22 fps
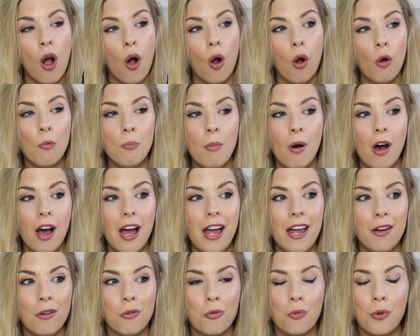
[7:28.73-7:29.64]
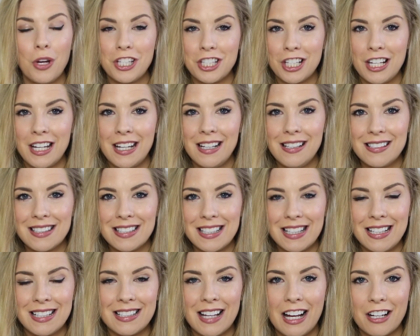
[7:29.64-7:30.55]
On my wish
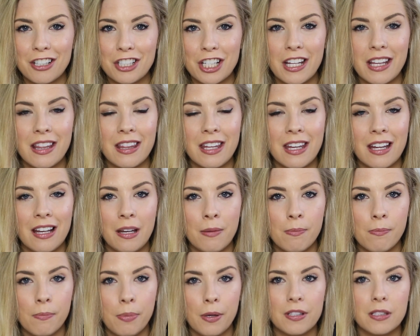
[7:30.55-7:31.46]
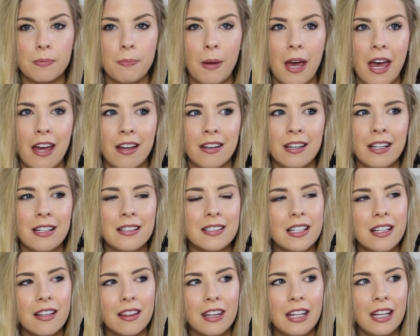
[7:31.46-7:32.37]
list is actually the Olympus pen. Is
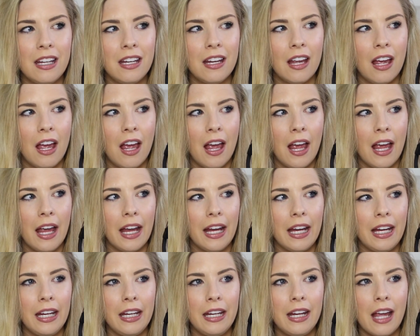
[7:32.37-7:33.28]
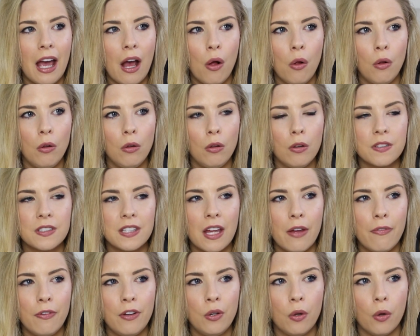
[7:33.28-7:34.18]
it the
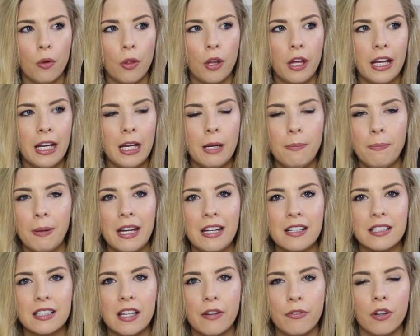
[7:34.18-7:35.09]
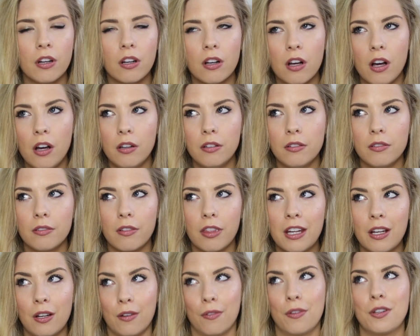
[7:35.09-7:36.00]
EL7 or the EP7? I can't
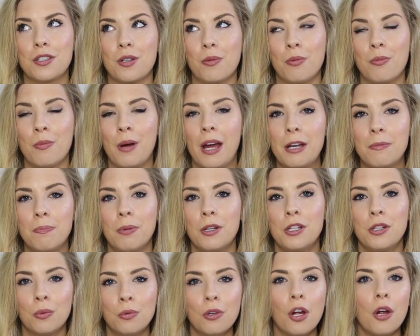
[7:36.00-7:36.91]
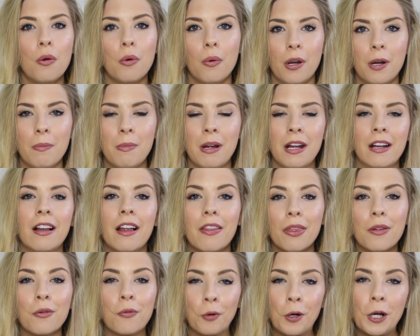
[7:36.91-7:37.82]
think off the top of my head, but you'll know what I mean,
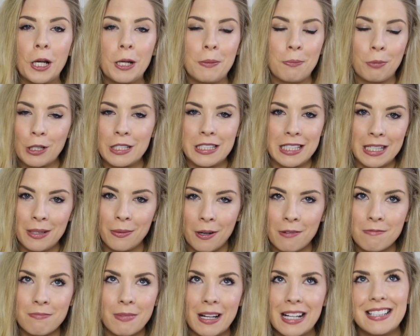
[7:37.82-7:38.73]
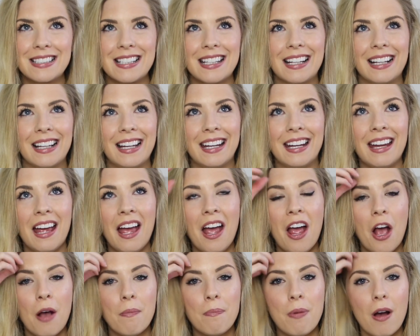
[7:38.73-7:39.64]
like the really pretty one basically.
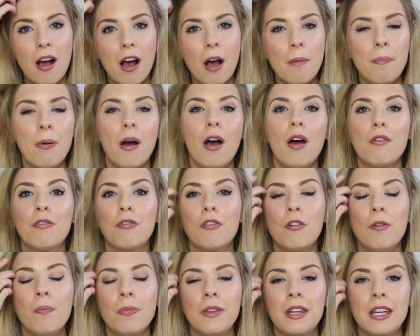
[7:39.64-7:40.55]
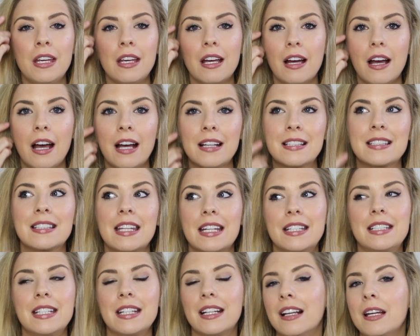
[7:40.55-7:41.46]
But apart from the
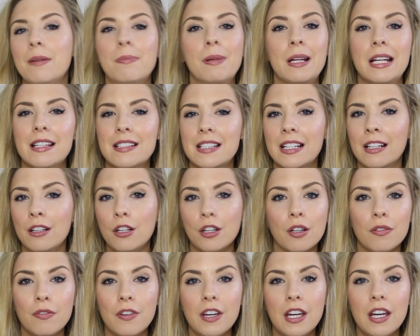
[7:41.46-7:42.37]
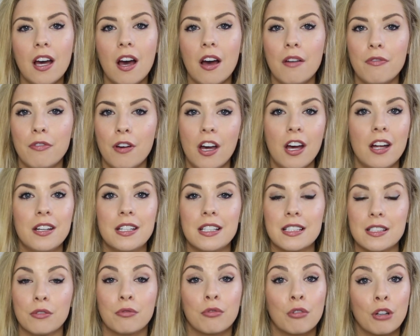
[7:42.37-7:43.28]
aesthetically pleasing look of it, I've heard
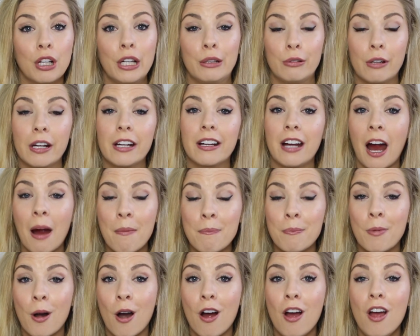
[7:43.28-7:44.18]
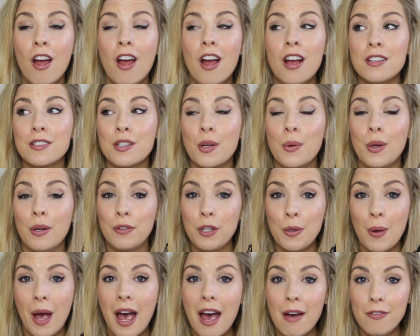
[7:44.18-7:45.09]
it's a really great camera. So if
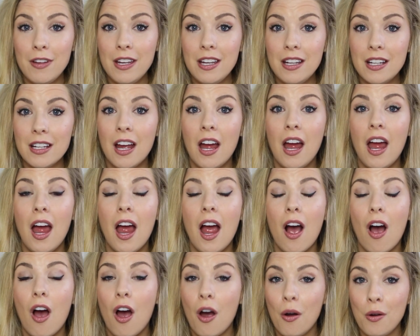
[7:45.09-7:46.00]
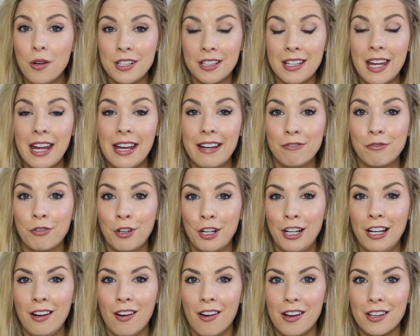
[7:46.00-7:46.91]
you have it, I would again
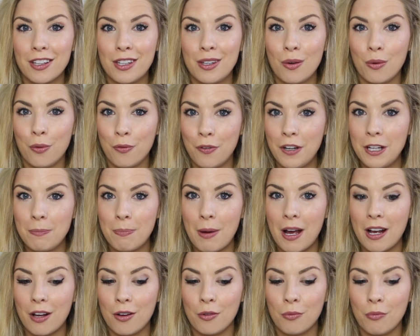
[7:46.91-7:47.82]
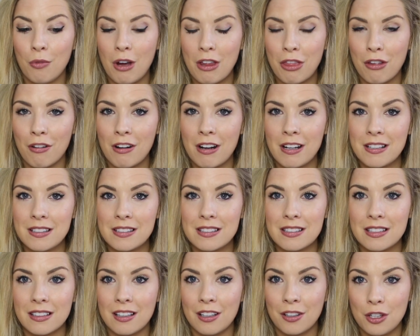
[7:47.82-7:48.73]
really like your feedback on whether
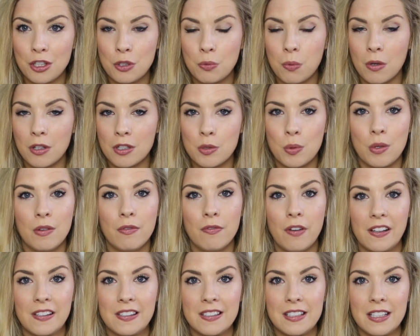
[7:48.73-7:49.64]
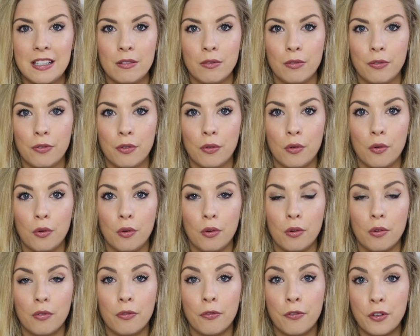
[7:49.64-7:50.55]
it's a good one to invest in
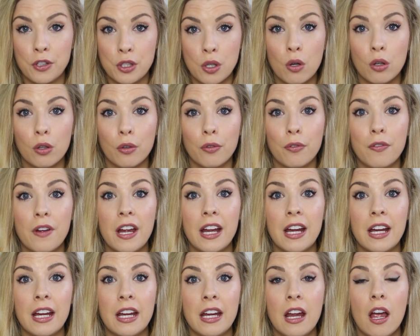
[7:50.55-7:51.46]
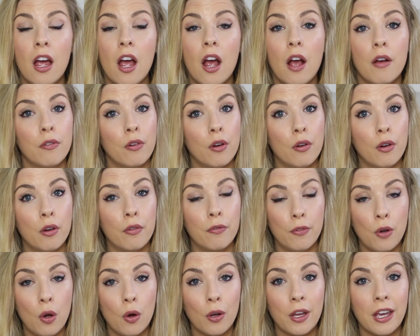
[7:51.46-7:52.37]
for photography, for
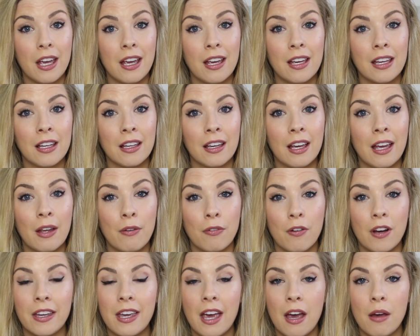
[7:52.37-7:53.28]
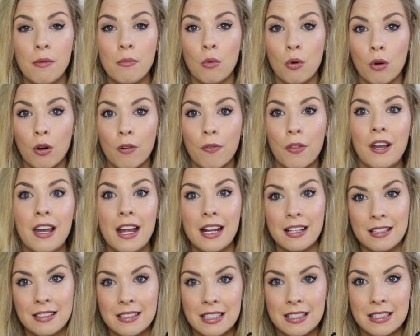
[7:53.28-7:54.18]
vlogging, if I get more of the
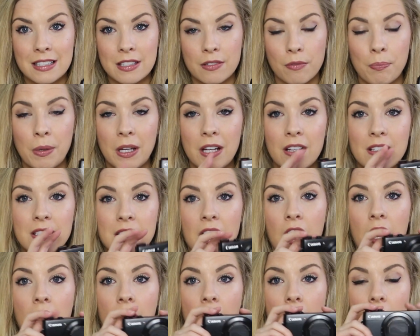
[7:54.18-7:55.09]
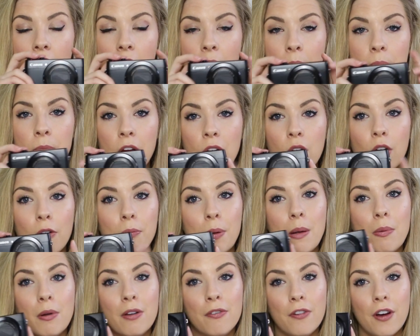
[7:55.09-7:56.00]
lenses, because a lot of
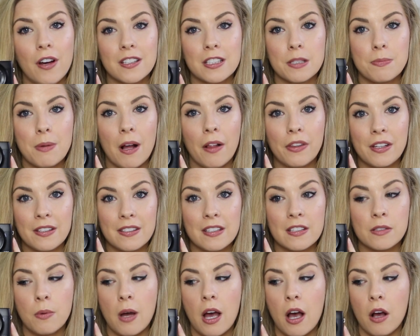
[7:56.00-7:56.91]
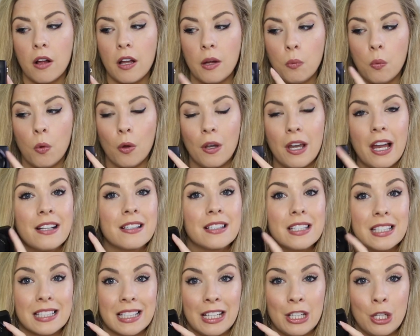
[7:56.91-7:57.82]
people have asked about this as well, like what
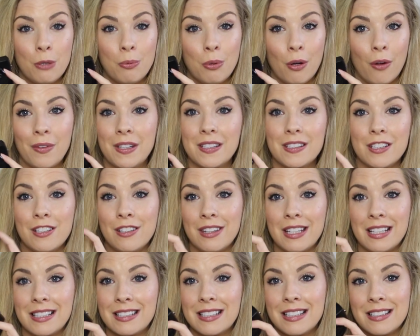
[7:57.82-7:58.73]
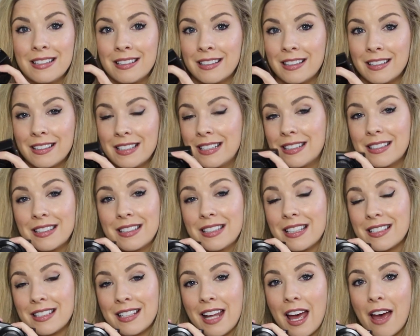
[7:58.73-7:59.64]
lenses can you put on this, and this isn't, this
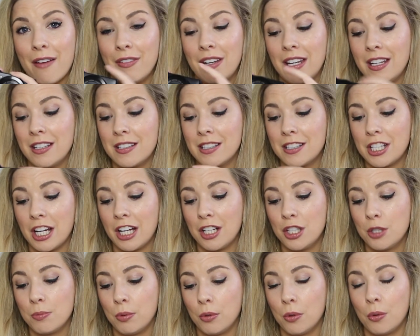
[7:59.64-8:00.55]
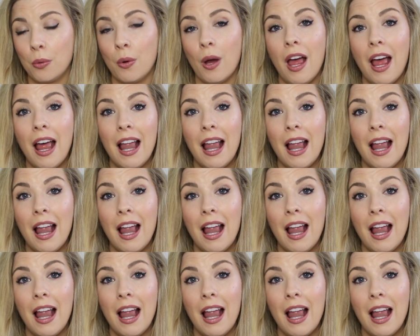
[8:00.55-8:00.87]
doesn't have an interchangeable